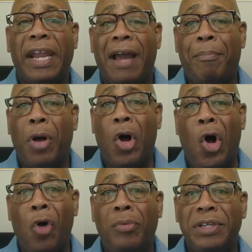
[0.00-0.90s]
And now
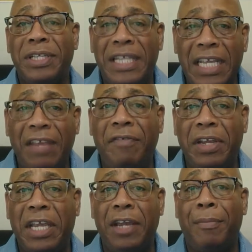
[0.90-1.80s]
Paul was
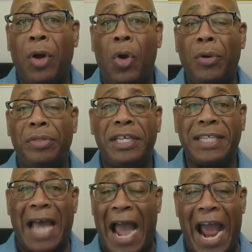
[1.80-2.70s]
leaving him on
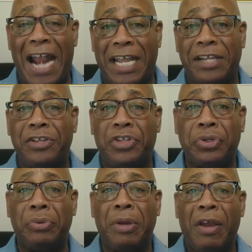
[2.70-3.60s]
this island
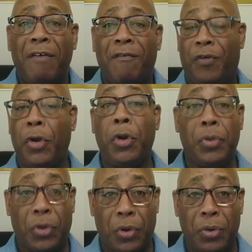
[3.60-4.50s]
to
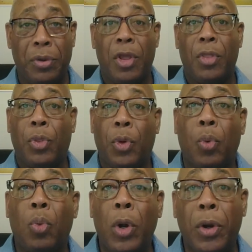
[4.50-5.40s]
further the
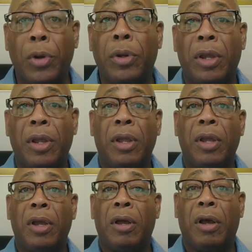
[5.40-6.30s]
work
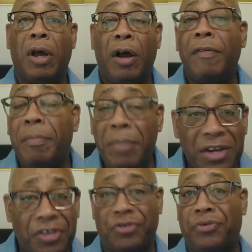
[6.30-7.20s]
of the
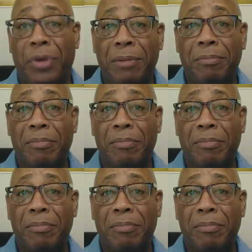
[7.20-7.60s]
ministry.